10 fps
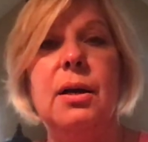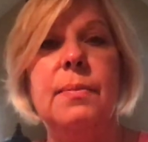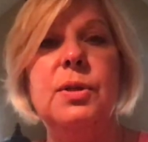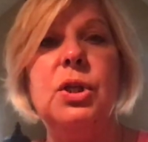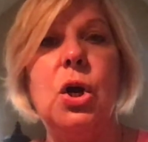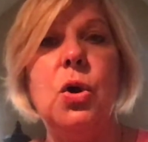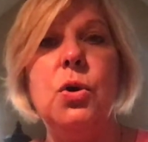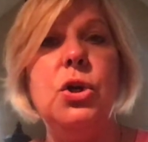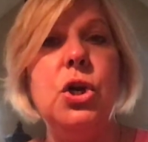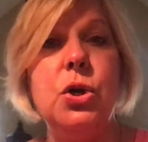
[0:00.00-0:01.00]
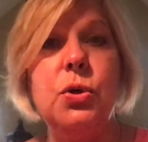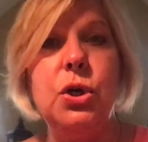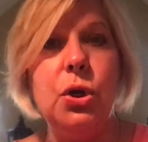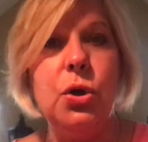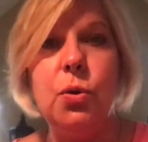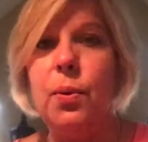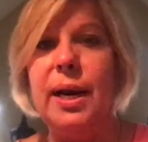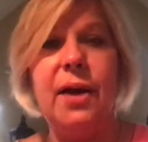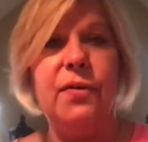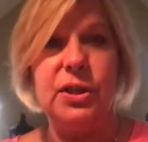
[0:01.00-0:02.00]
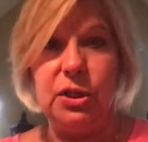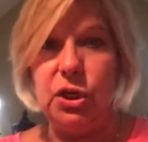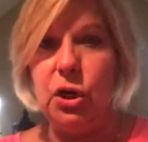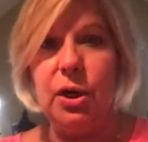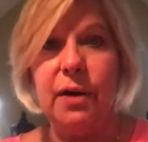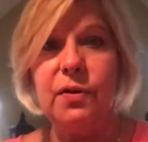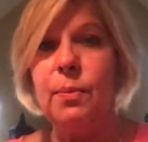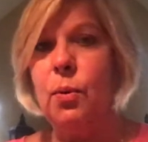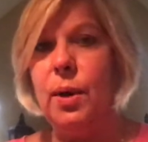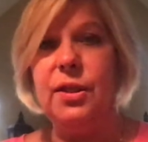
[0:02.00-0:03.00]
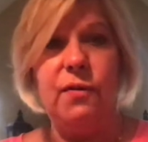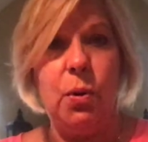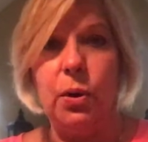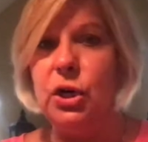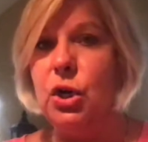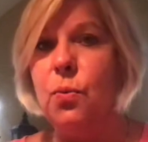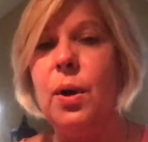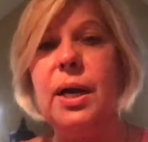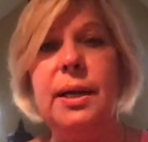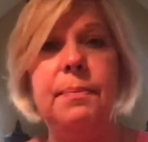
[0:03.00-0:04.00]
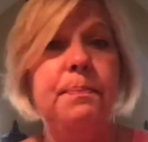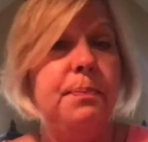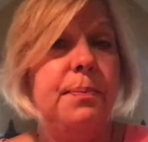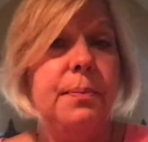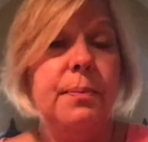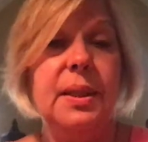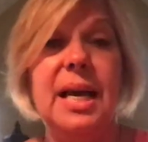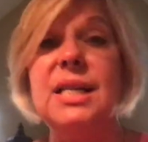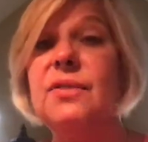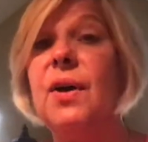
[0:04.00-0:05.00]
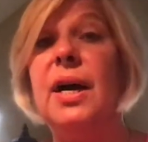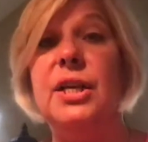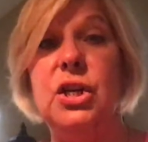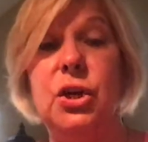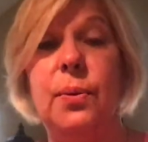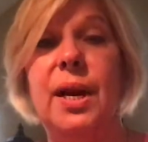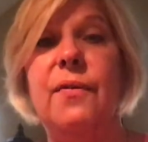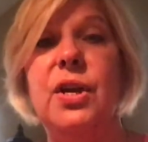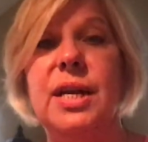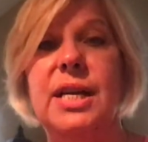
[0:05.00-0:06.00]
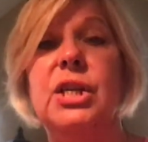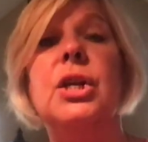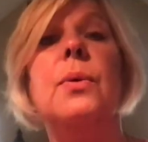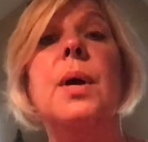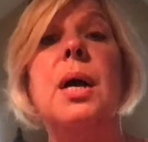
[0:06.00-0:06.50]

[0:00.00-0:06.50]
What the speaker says: So you do whatever you're comfortable with. If you want to do one, that's fine. You do whatever you need to do.